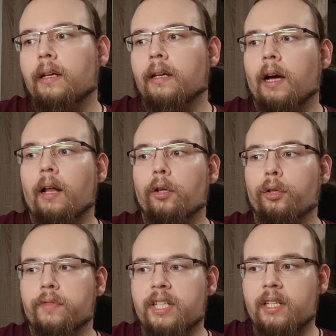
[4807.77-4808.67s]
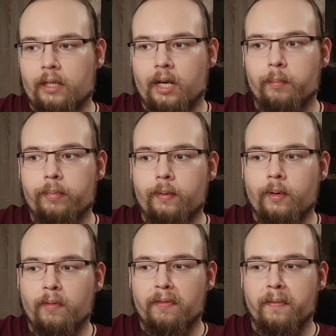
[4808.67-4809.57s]
A lot of setup
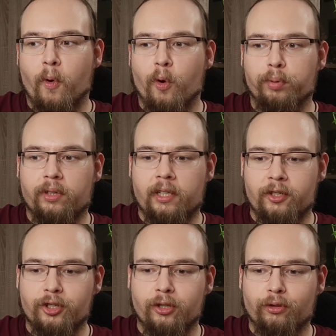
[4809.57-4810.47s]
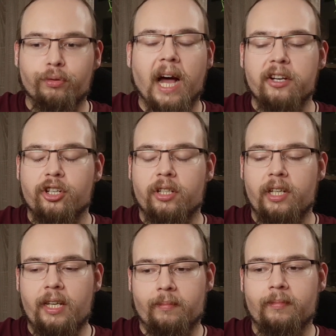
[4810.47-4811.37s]
for potential
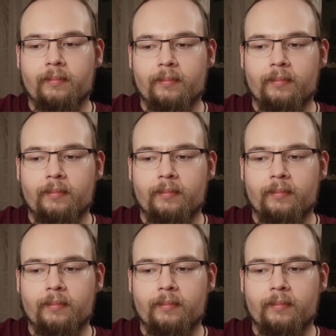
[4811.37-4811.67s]
tragedy.